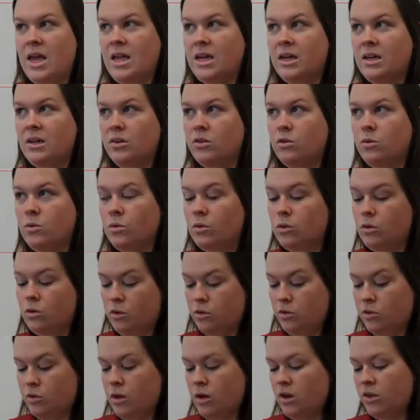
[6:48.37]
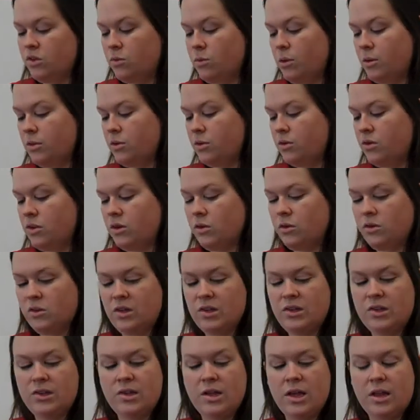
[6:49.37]
8 is 1, 2, 3, 4, 5,
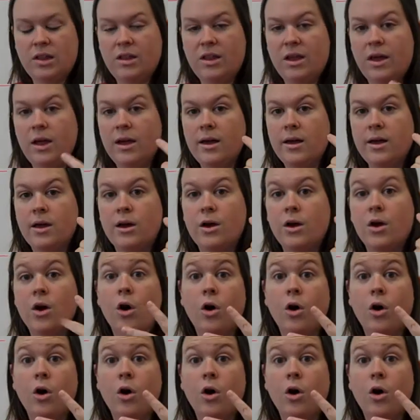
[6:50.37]
6, 7, 8.